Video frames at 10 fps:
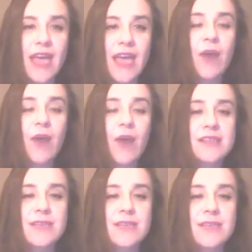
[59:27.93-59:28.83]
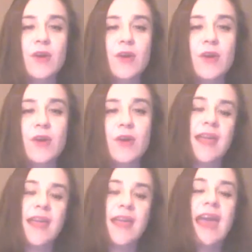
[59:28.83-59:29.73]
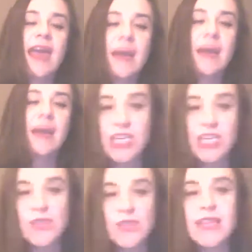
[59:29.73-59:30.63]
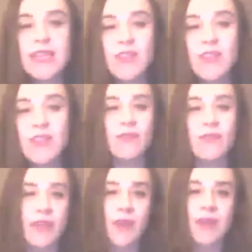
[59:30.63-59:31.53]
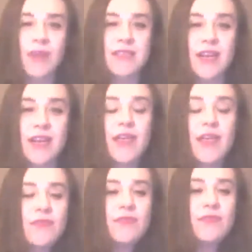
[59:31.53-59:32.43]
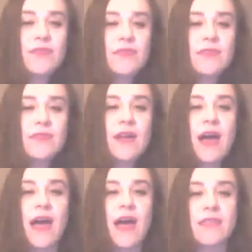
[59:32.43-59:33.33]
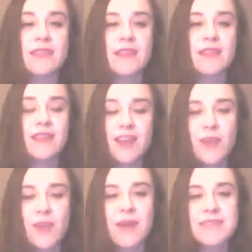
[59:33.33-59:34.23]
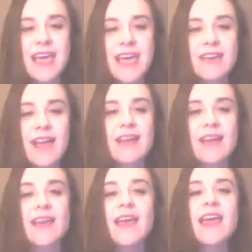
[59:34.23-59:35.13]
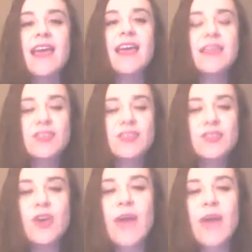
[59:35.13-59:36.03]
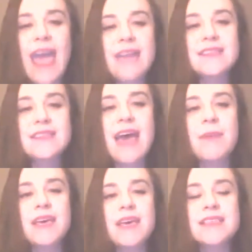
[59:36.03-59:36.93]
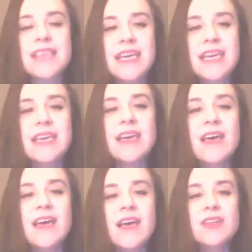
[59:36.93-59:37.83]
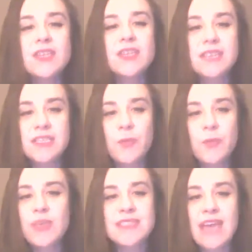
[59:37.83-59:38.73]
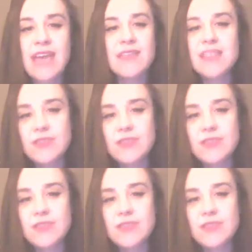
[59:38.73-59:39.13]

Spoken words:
And I want to see more of that. And I'm genuinely love him for that reason. And you know what I'm saying? Like, Jonah hates that because he just exploits David.